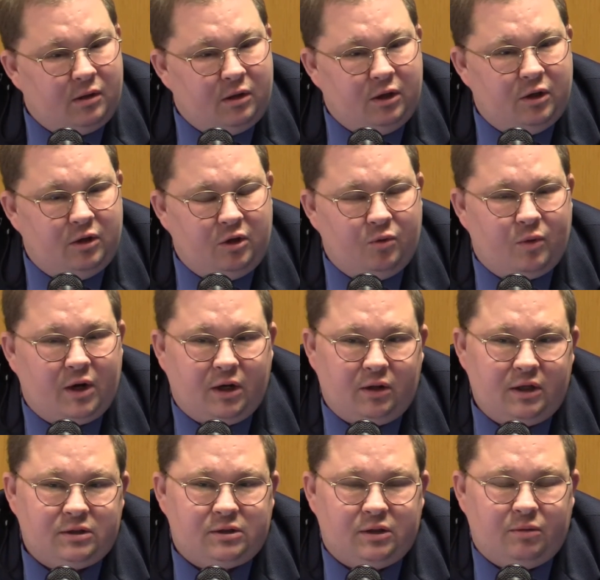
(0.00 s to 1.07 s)
you want to
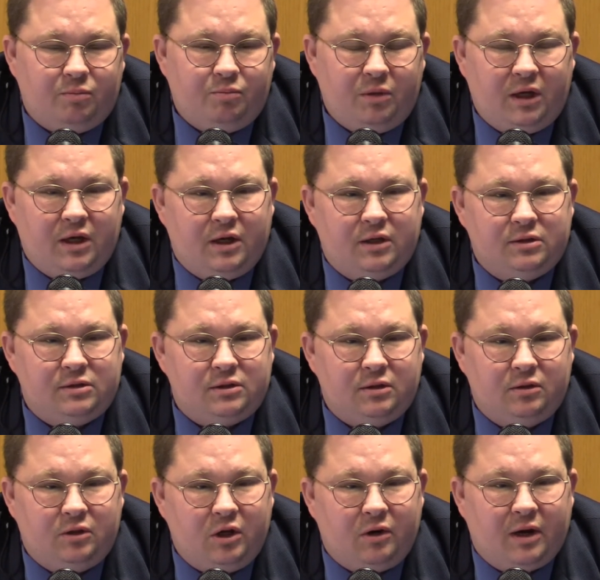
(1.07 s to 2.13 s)
listen, because
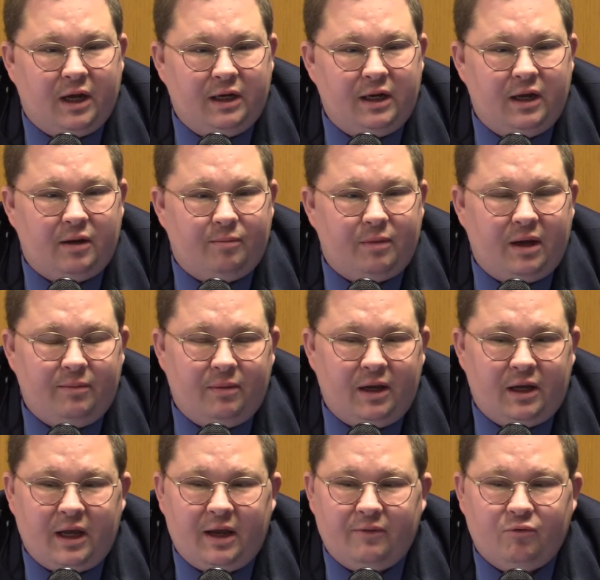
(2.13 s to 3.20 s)
their idea
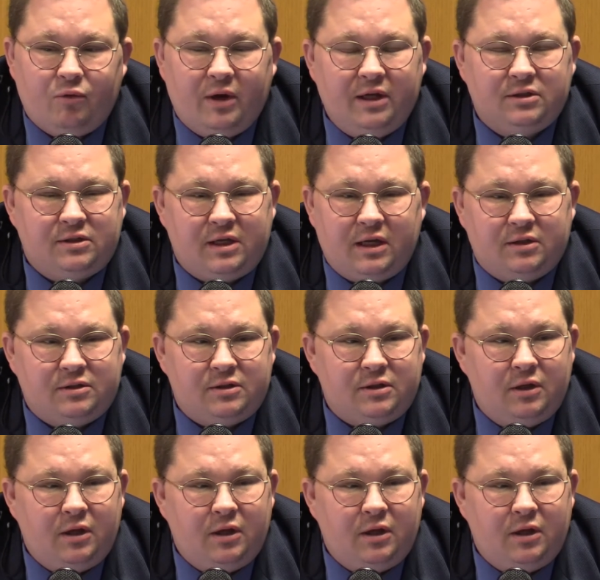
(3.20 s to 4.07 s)
might have great sense,